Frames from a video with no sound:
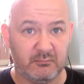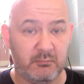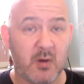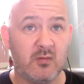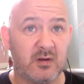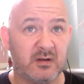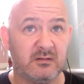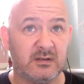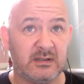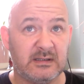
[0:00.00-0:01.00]
Monk,
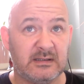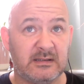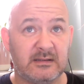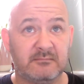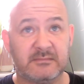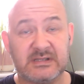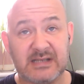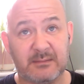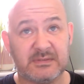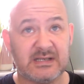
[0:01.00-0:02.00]

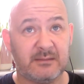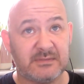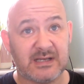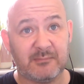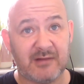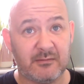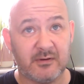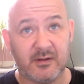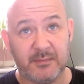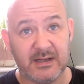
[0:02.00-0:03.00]
tap round
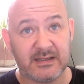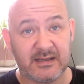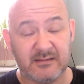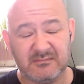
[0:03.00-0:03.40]
at the back.